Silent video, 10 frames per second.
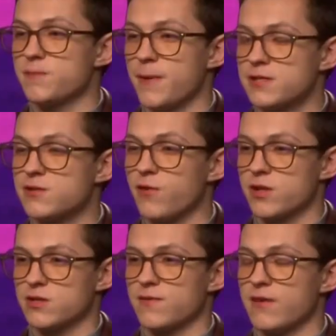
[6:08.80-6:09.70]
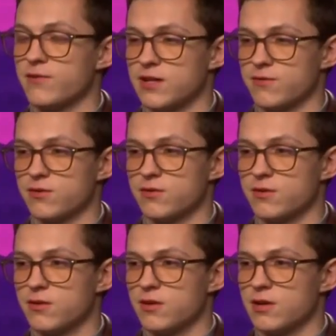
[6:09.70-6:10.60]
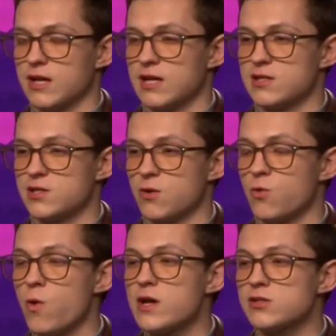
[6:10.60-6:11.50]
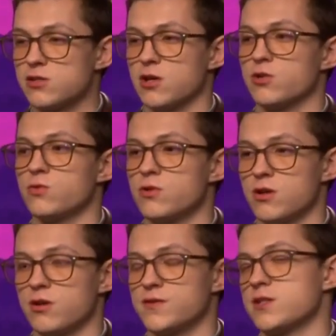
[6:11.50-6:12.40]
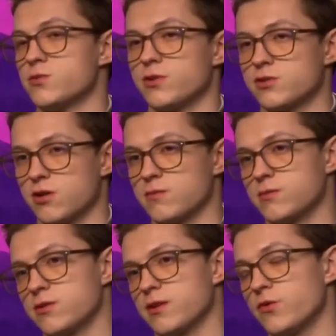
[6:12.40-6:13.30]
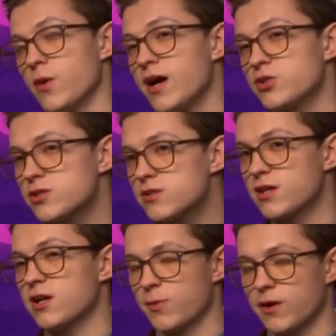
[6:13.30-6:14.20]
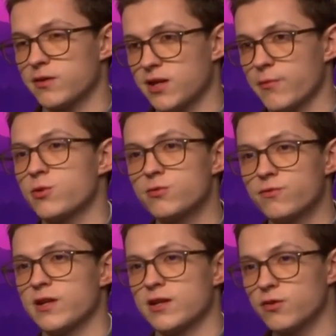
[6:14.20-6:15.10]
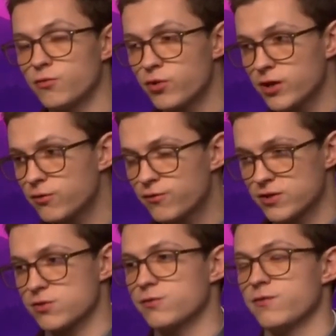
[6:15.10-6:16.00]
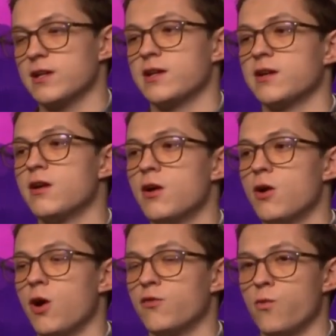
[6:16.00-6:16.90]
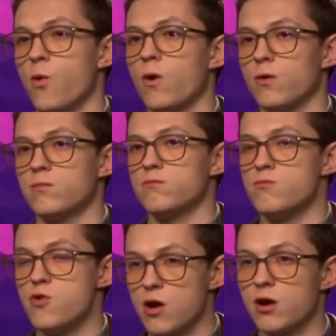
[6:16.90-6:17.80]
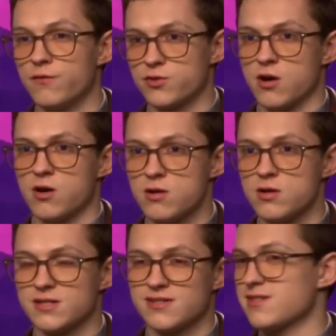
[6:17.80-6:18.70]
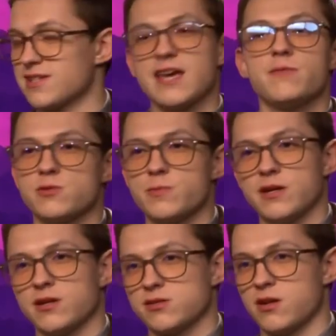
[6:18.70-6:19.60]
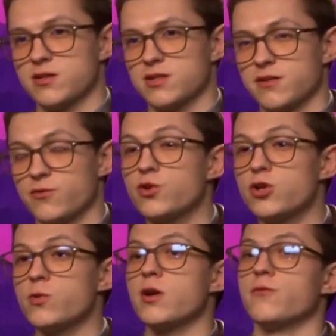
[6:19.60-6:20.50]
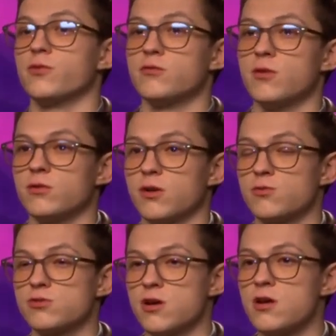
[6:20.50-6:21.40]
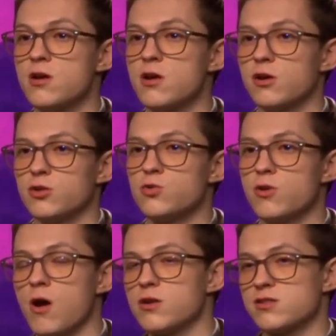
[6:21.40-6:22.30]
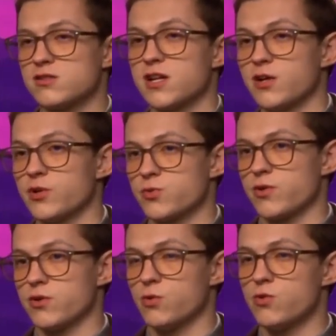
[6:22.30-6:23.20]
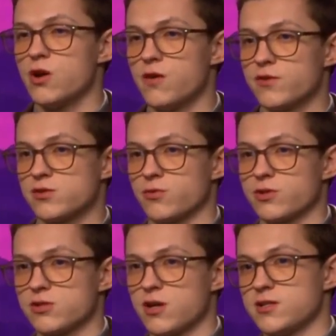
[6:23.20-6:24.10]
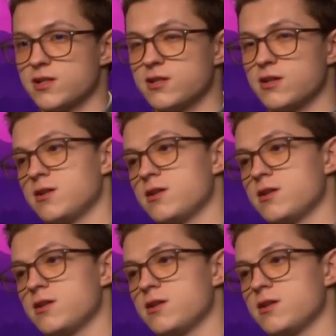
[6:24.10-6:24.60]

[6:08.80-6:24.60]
the best advice I've ever given, is always turn your nerves into excitement. If you actually think about the chemical feeling, the real physical feeling of what nerves are, it's the same as being excited. If you're queuing up for a roller coaster, you can't distinguish whether you're nervous or excited.